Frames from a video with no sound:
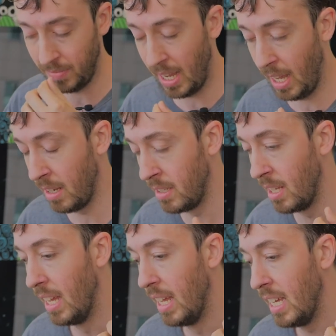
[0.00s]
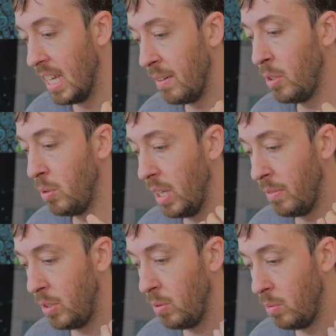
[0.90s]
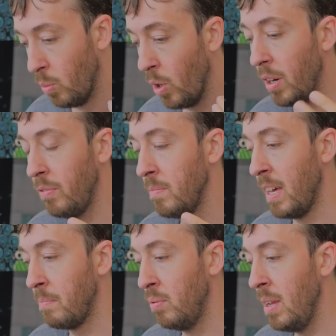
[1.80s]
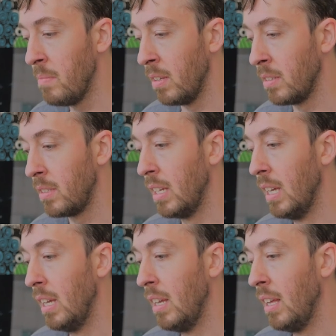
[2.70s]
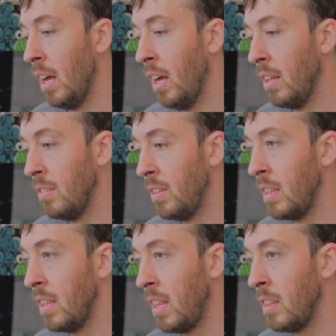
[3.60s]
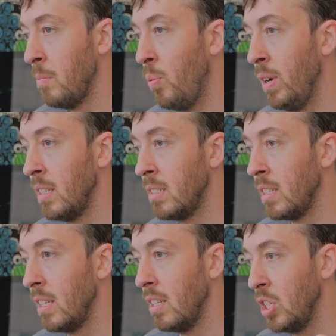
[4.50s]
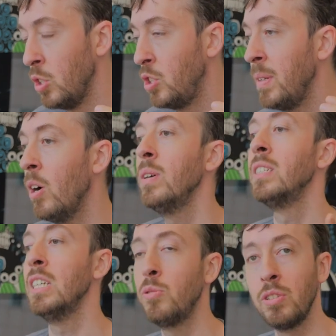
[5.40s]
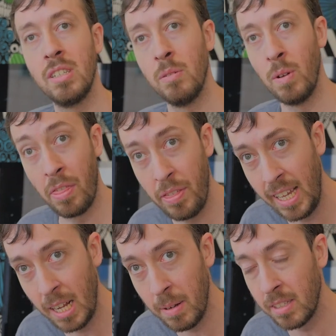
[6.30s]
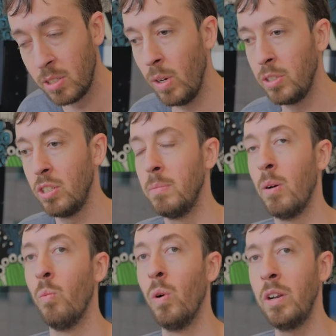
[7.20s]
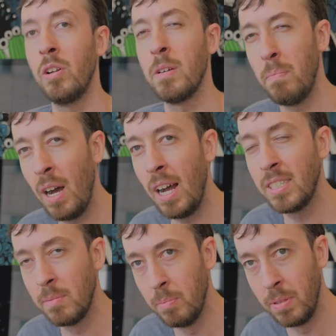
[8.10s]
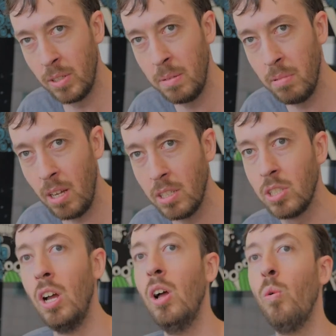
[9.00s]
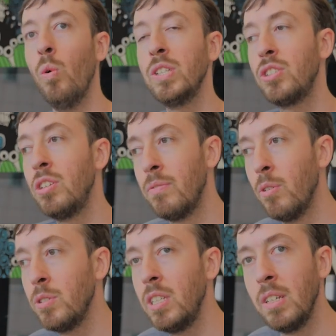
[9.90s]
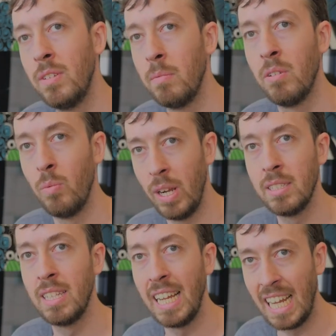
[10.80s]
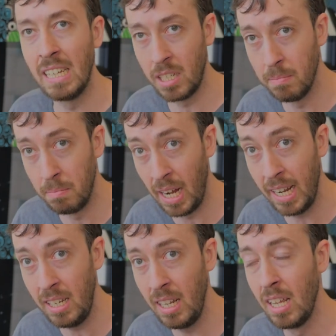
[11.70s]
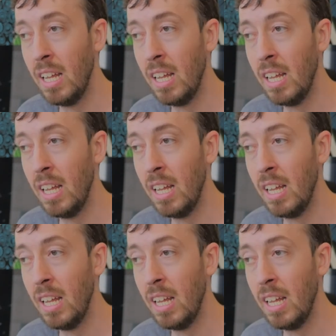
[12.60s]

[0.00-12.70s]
And if you work from that premise, then the point is that you should be always interested when thinking about this question about what are the possible building blocks, what's the diversity of number of ways they can combine,